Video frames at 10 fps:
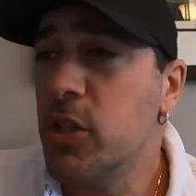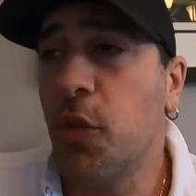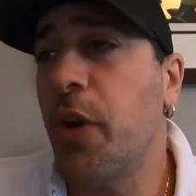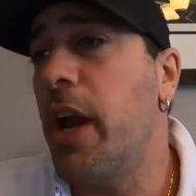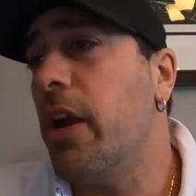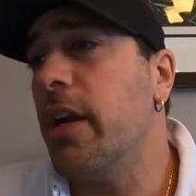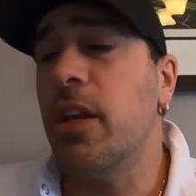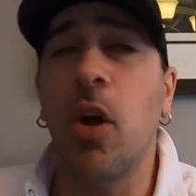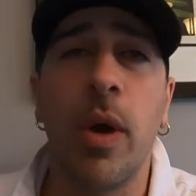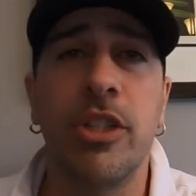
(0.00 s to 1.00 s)
So for Erica
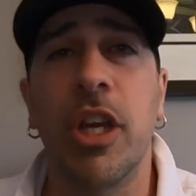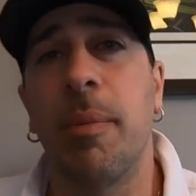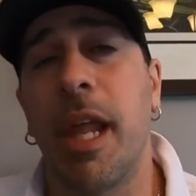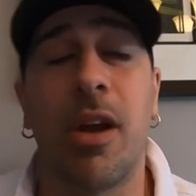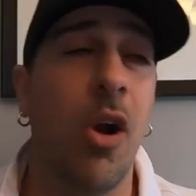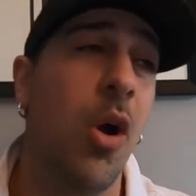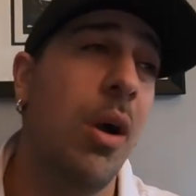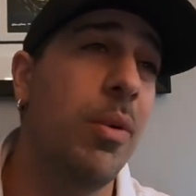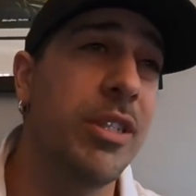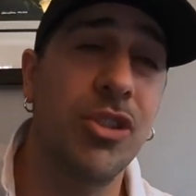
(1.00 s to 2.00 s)
to go in, she could be like, oh,
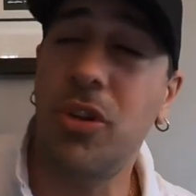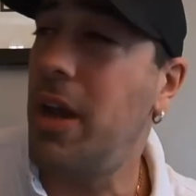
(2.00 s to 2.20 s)
I wasn't